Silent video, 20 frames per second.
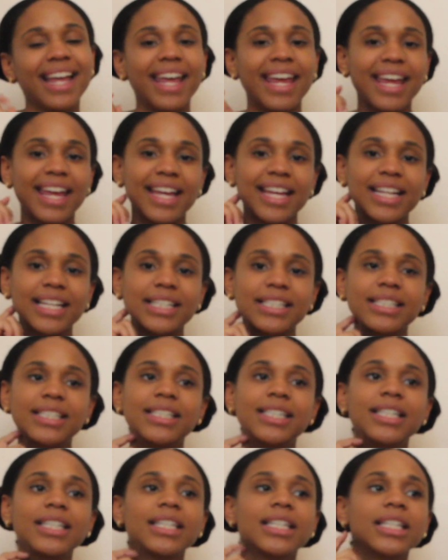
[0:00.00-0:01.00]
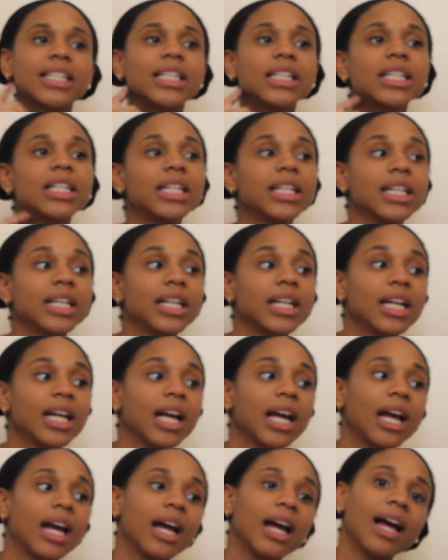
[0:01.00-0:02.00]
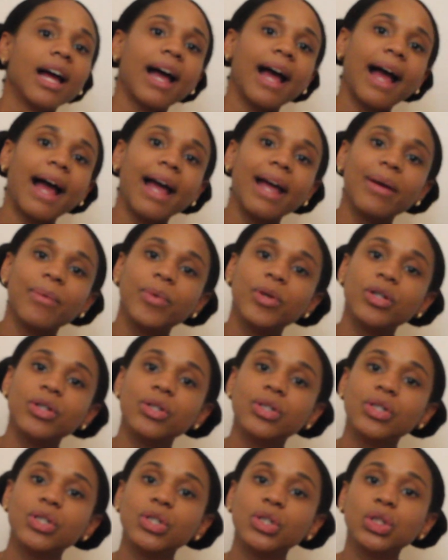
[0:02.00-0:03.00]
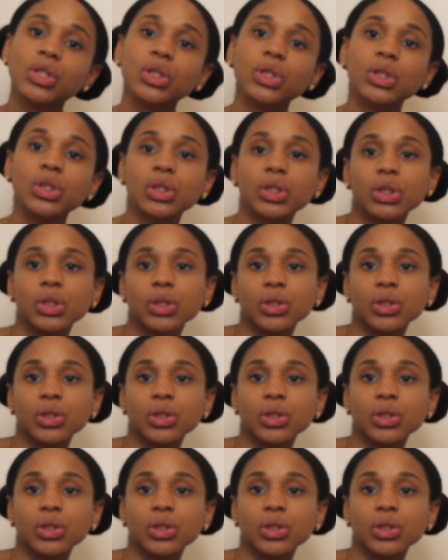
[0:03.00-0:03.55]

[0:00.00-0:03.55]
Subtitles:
And I will